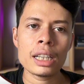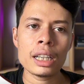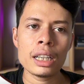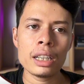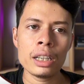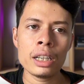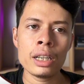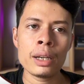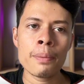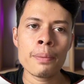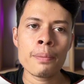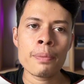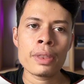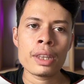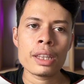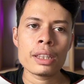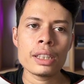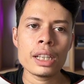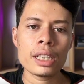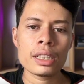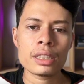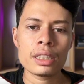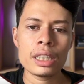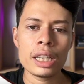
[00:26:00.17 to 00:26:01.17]
layer
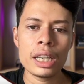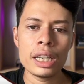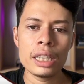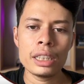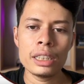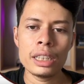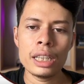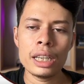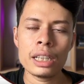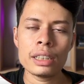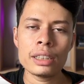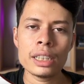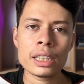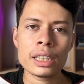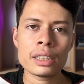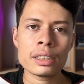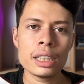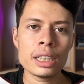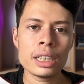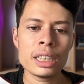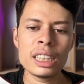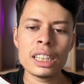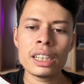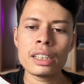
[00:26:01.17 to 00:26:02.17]
just I
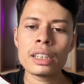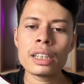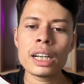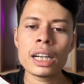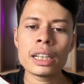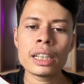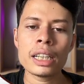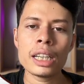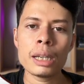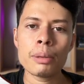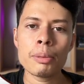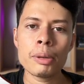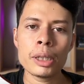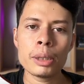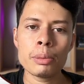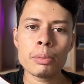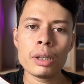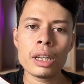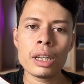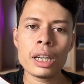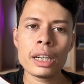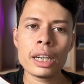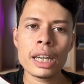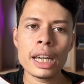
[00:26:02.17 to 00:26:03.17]
create a data layer
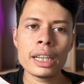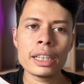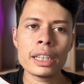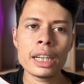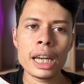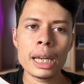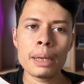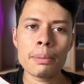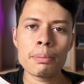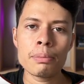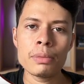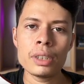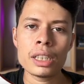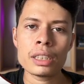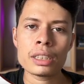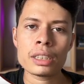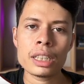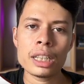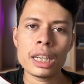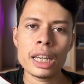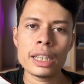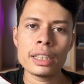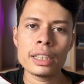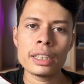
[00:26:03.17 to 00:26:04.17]
variable and I type
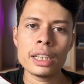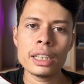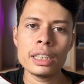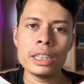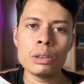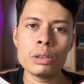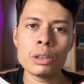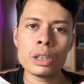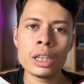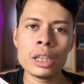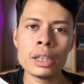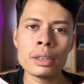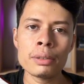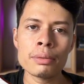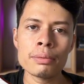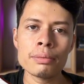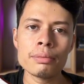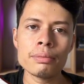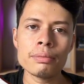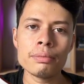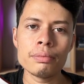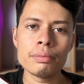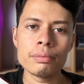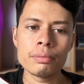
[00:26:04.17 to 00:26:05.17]
just client id. Okay,
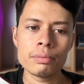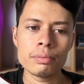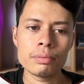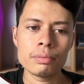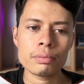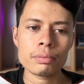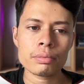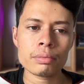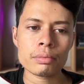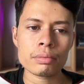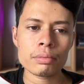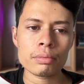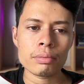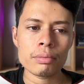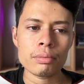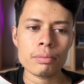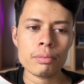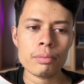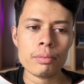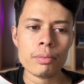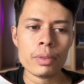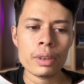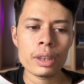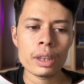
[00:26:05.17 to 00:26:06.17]

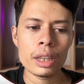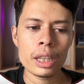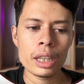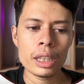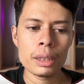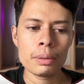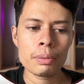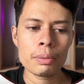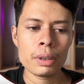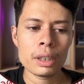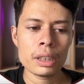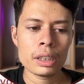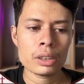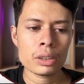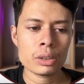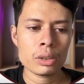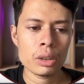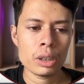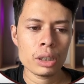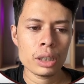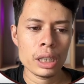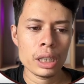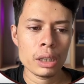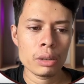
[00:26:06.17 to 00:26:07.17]
then if I
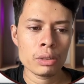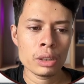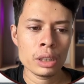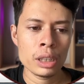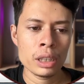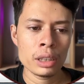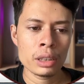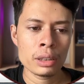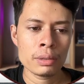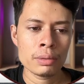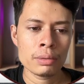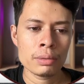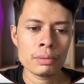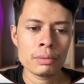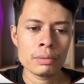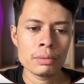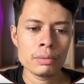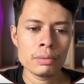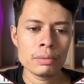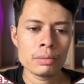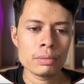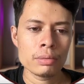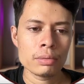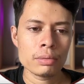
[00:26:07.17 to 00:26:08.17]
scroll down here,
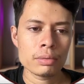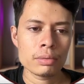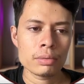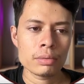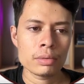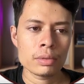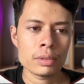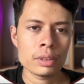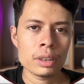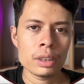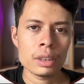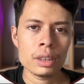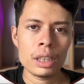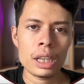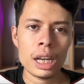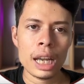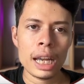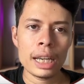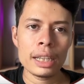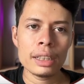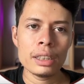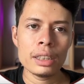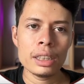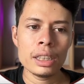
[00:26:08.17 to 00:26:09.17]
then
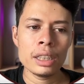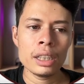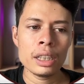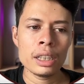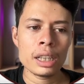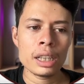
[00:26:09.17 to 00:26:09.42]
I need